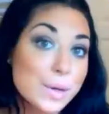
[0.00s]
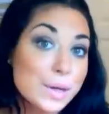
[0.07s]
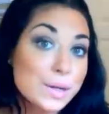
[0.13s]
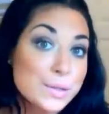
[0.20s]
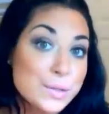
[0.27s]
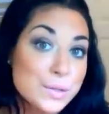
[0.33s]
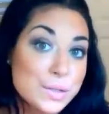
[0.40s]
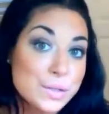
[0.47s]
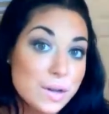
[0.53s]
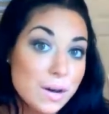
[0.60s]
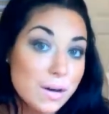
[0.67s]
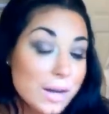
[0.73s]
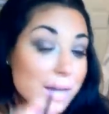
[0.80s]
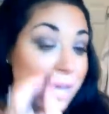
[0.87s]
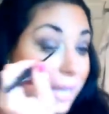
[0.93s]
We're going to
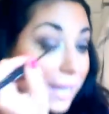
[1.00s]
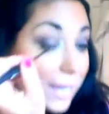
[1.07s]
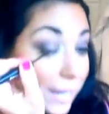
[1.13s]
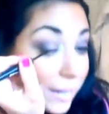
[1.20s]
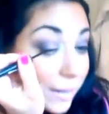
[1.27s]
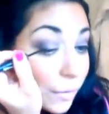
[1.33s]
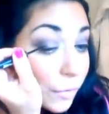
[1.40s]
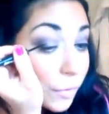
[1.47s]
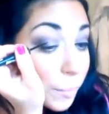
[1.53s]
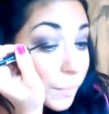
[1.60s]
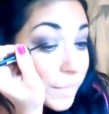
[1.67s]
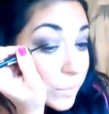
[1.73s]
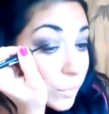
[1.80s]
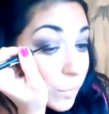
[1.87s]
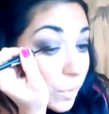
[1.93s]
start in the
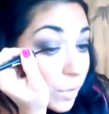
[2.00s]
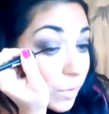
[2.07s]
middle